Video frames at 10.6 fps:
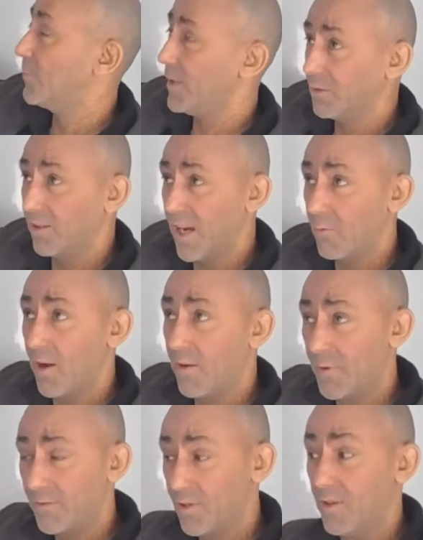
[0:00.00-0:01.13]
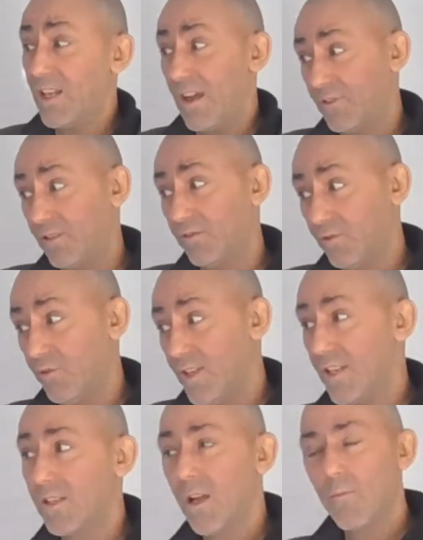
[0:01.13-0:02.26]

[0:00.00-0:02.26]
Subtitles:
to be able to learn whatever we have to do, you have to do this.